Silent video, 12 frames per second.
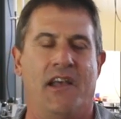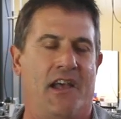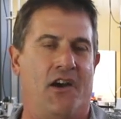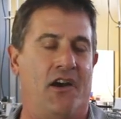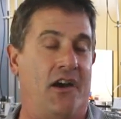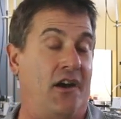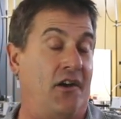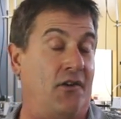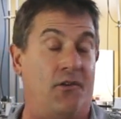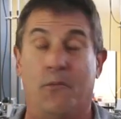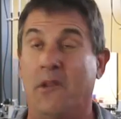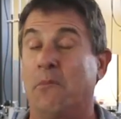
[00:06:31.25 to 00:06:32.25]

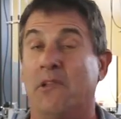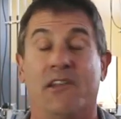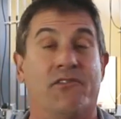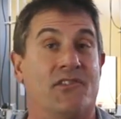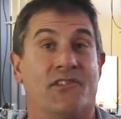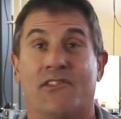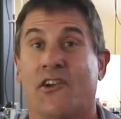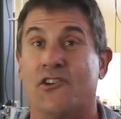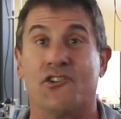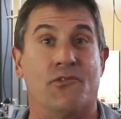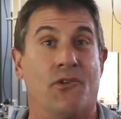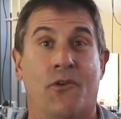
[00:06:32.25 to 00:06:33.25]
or maybe even
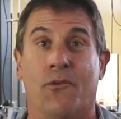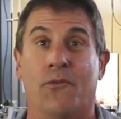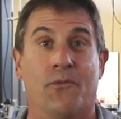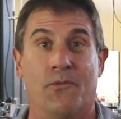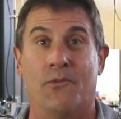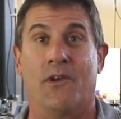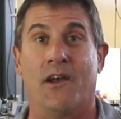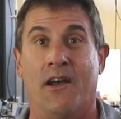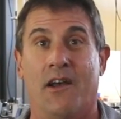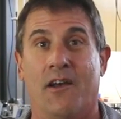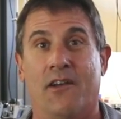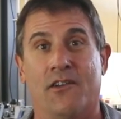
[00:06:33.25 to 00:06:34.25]
start your own
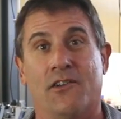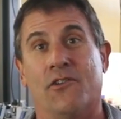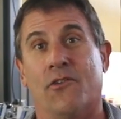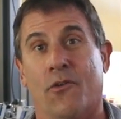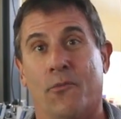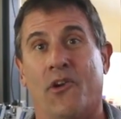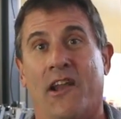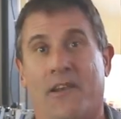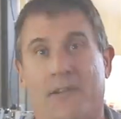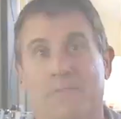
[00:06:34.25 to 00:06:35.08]
brand.